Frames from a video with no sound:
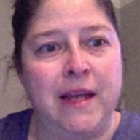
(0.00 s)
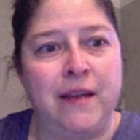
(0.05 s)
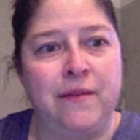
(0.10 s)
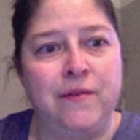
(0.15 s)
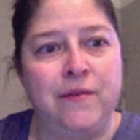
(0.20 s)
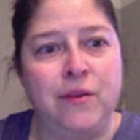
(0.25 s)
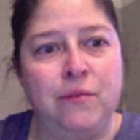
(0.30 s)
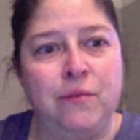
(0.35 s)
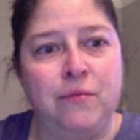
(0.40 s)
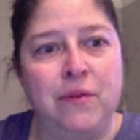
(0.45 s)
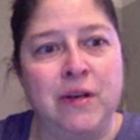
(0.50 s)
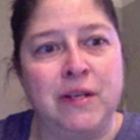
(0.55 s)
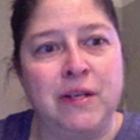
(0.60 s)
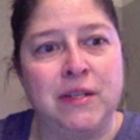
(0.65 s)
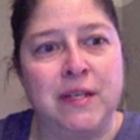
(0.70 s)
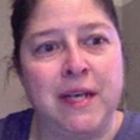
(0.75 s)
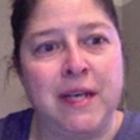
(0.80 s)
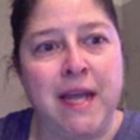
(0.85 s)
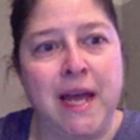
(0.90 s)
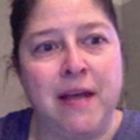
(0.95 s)
you want
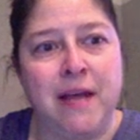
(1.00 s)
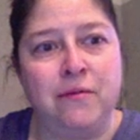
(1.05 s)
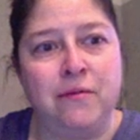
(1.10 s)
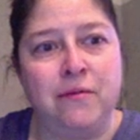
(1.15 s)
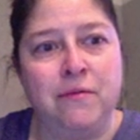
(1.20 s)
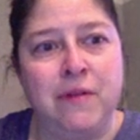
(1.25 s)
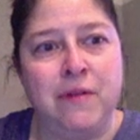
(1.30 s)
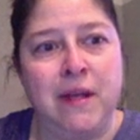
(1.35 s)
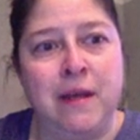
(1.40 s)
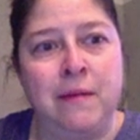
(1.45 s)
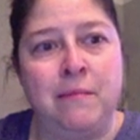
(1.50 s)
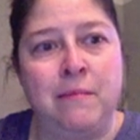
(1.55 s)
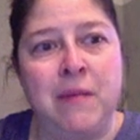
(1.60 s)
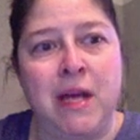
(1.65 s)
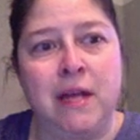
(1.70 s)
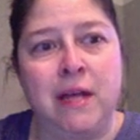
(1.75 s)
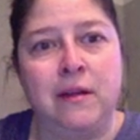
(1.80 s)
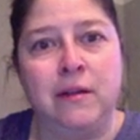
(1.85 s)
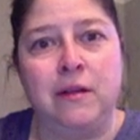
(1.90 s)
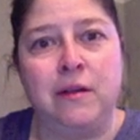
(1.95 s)
to gather them
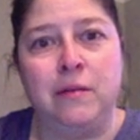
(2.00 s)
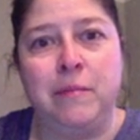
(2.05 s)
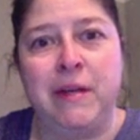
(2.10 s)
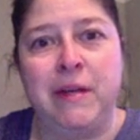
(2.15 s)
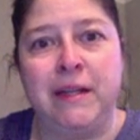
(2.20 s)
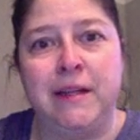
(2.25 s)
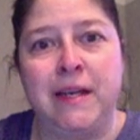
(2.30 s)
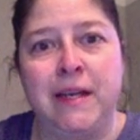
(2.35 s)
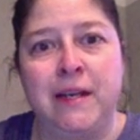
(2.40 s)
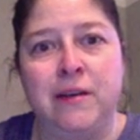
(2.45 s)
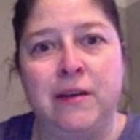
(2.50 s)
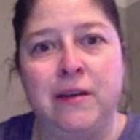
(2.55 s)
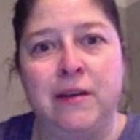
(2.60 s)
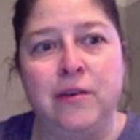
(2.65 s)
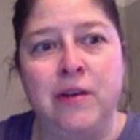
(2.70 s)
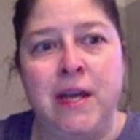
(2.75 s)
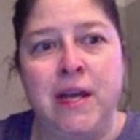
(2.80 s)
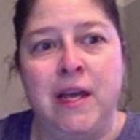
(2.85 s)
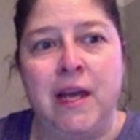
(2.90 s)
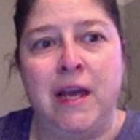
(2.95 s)
a little bit later
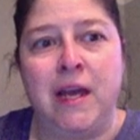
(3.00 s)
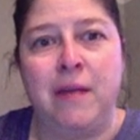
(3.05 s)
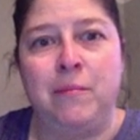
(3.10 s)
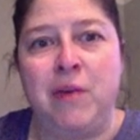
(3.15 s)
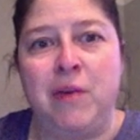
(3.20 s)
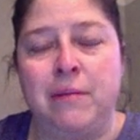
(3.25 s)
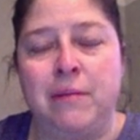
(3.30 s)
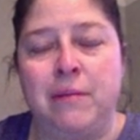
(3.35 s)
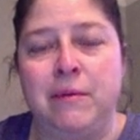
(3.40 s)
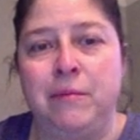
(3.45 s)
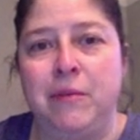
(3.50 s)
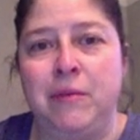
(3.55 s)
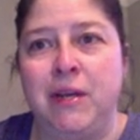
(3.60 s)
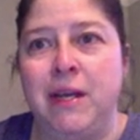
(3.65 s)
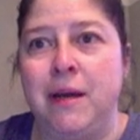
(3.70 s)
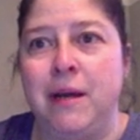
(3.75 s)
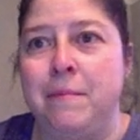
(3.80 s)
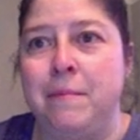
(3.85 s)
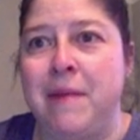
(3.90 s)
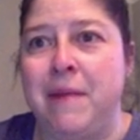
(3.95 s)
and probably
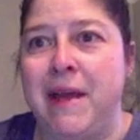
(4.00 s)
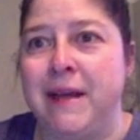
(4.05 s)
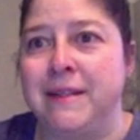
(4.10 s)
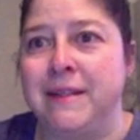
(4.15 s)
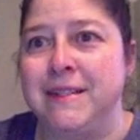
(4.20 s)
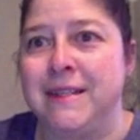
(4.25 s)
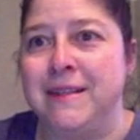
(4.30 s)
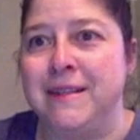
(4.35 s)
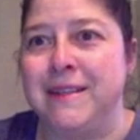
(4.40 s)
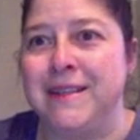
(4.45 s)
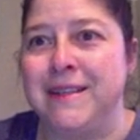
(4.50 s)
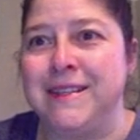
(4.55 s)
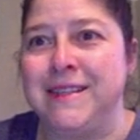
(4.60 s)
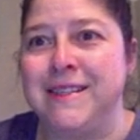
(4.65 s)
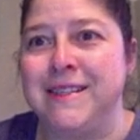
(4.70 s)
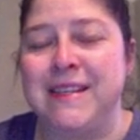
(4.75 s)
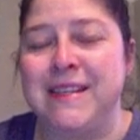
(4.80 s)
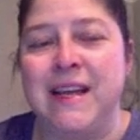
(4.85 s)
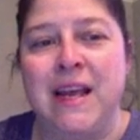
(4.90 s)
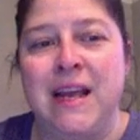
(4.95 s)
come back to this